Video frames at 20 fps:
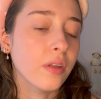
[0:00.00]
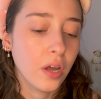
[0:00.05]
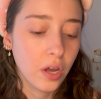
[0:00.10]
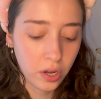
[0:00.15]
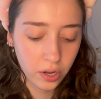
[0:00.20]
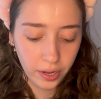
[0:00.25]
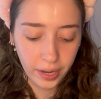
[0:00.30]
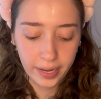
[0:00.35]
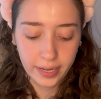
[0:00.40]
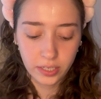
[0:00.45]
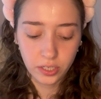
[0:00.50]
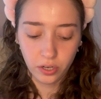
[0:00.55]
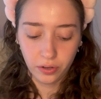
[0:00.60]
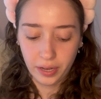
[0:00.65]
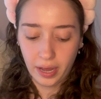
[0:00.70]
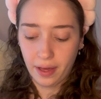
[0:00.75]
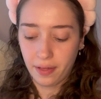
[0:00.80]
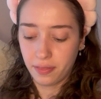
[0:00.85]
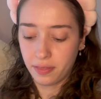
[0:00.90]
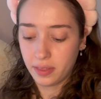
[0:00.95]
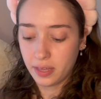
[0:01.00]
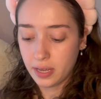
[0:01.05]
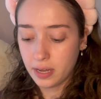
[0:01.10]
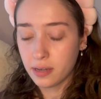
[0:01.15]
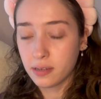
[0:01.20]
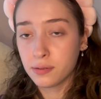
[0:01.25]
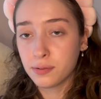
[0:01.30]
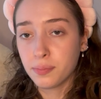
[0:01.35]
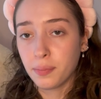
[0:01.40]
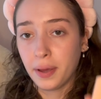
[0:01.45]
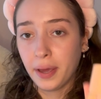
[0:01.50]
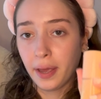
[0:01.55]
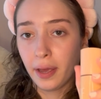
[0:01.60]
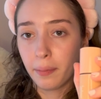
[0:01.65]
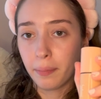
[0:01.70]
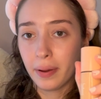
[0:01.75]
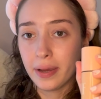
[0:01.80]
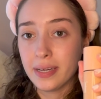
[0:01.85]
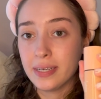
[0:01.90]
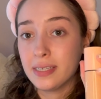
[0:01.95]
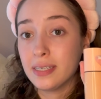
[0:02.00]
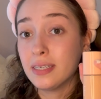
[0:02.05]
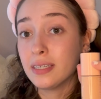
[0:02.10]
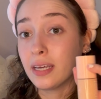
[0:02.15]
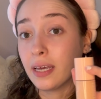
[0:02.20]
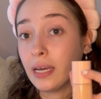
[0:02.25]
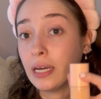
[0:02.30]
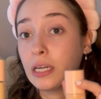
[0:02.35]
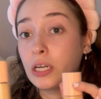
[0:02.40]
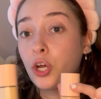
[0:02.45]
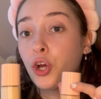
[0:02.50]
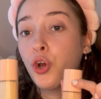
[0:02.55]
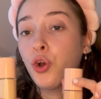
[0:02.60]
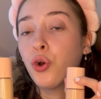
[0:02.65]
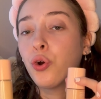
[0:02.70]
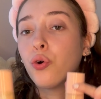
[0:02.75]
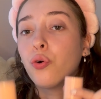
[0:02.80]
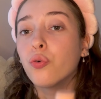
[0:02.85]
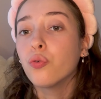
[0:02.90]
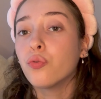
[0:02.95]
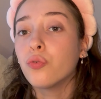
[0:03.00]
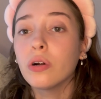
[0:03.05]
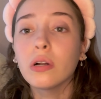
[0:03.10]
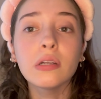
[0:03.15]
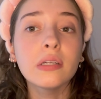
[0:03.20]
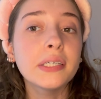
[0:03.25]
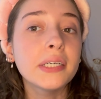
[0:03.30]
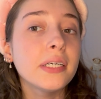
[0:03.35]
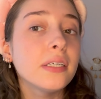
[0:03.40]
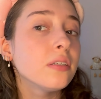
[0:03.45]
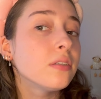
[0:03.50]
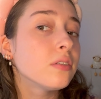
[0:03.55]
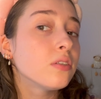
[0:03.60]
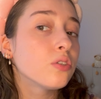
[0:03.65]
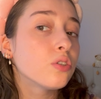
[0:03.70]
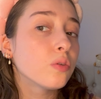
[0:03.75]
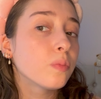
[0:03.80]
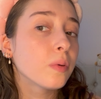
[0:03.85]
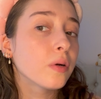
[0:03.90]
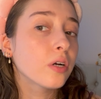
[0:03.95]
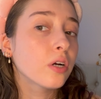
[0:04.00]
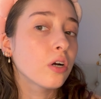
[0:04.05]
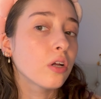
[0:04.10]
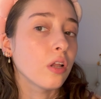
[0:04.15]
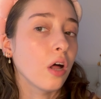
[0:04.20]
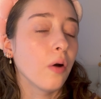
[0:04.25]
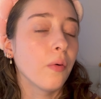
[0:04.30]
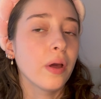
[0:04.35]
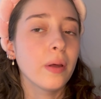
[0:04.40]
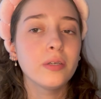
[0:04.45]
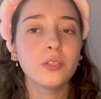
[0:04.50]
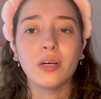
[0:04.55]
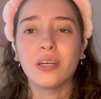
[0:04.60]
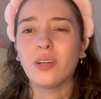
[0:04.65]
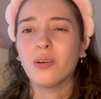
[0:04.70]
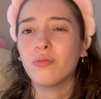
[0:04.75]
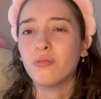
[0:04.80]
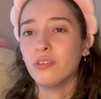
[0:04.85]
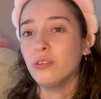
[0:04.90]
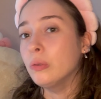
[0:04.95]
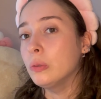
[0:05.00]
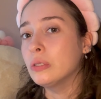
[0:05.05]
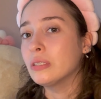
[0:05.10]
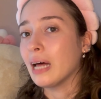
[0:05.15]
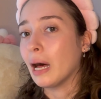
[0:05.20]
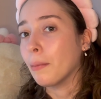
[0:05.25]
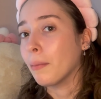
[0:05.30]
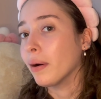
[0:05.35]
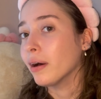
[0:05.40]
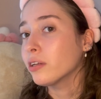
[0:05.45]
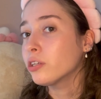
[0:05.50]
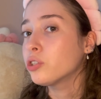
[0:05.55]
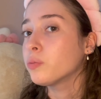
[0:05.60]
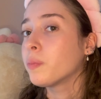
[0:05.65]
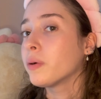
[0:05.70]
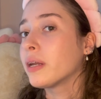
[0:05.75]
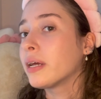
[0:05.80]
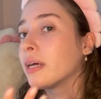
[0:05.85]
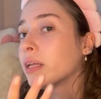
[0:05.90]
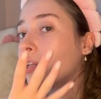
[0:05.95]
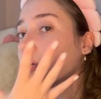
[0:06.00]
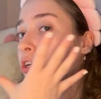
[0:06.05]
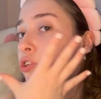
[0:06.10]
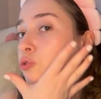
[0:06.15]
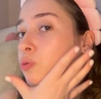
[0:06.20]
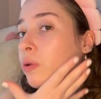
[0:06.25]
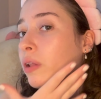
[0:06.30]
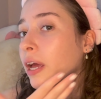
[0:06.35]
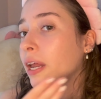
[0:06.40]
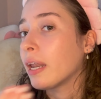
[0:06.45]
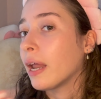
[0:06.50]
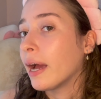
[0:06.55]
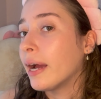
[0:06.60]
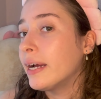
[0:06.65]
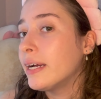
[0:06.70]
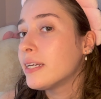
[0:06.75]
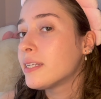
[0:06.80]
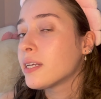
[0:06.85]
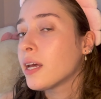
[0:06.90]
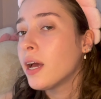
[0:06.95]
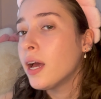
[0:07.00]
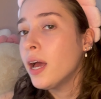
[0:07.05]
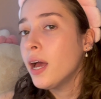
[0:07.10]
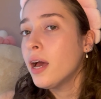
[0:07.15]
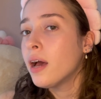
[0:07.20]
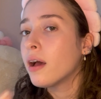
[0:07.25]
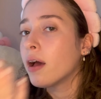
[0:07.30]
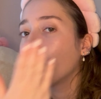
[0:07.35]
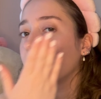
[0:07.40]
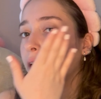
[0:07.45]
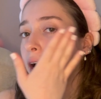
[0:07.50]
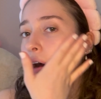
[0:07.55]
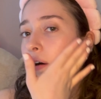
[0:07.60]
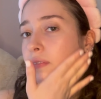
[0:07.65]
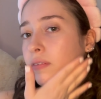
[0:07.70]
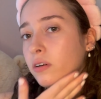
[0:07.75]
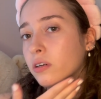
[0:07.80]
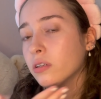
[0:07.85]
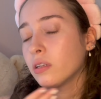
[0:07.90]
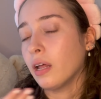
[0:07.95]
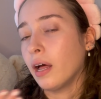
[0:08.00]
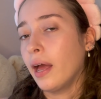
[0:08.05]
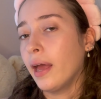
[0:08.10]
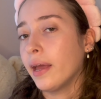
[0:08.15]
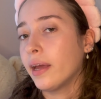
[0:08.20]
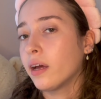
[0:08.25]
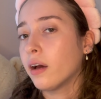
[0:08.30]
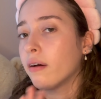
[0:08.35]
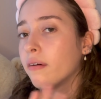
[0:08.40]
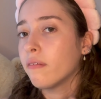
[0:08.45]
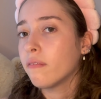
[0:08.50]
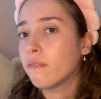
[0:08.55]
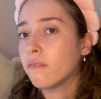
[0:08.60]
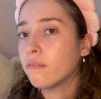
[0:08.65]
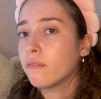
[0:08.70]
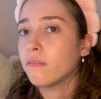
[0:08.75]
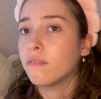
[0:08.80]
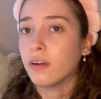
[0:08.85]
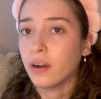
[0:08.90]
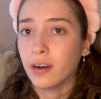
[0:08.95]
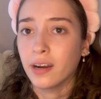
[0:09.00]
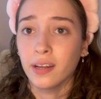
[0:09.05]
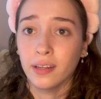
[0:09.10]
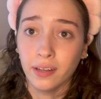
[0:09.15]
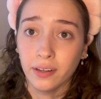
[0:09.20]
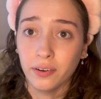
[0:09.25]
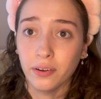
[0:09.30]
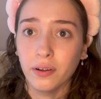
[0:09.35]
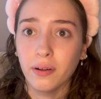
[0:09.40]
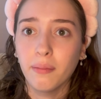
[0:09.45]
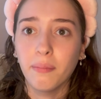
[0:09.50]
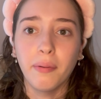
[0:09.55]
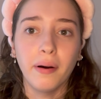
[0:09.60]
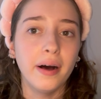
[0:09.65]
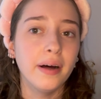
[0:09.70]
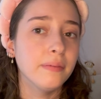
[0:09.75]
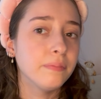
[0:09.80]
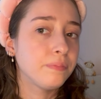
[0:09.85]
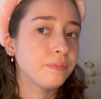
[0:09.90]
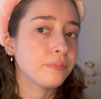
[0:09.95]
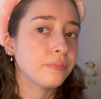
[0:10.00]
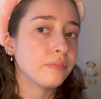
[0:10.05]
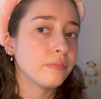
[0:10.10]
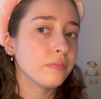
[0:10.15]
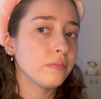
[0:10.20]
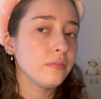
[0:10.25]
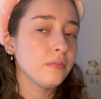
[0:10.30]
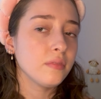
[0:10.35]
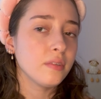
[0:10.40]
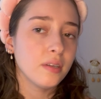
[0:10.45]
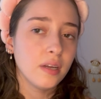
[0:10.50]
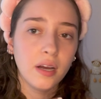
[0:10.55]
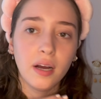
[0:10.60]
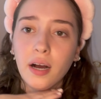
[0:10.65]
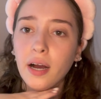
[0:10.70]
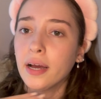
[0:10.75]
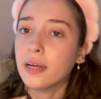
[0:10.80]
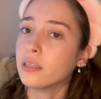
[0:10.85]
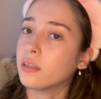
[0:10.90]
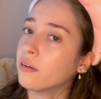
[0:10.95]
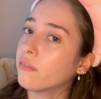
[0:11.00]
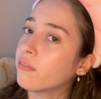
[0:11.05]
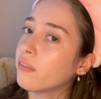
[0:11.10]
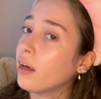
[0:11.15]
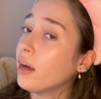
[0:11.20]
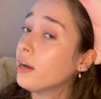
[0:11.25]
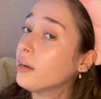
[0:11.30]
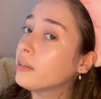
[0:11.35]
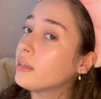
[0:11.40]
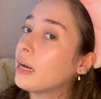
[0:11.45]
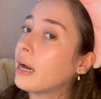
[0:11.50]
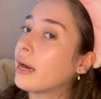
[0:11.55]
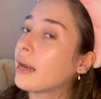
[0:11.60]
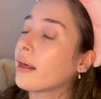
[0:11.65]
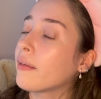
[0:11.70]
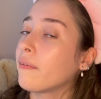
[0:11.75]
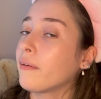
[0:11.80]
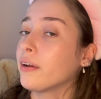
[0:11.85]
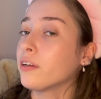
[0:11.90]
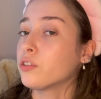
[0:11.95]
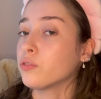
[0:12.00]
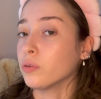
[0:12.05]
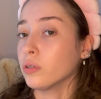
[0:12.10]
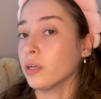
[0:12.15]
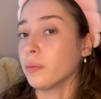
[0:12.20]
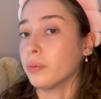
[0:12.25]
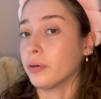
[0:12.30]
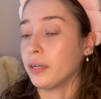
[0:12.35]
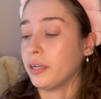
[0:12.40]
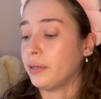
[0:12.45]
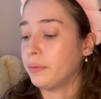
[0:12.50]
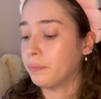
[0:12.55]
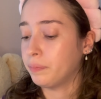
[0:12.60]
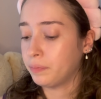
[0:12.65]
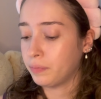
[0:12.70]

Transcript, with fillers: Okay, so yeah, these make my skin really super glowy, so I don't use that much, but it looks really nice and covered like very little, but I love that and I think it's really pretty.